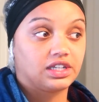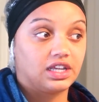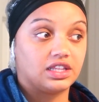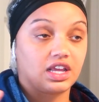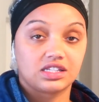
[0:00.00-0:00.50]

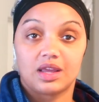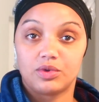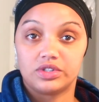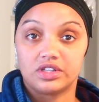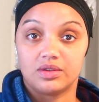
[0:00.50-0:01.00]
and next time
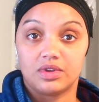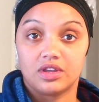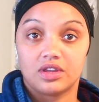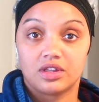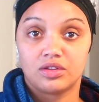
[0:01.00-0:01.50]
you see
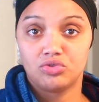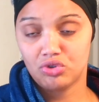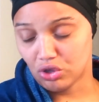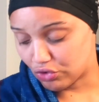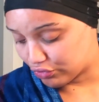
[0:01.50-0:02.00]
me,
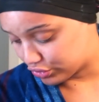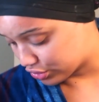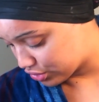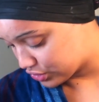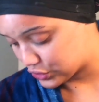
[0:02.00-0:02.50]
thank you for the
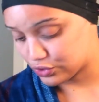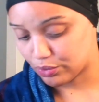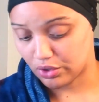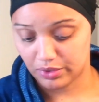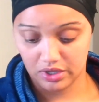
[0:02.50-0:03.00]
kisses,
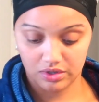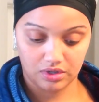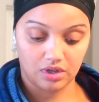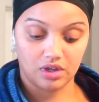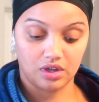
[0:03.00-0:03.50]
Bully.
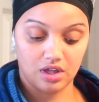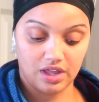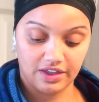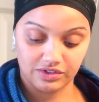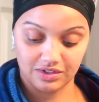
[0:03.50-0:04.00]
I'll
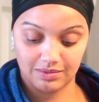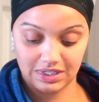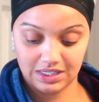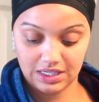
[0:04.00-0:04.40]
have some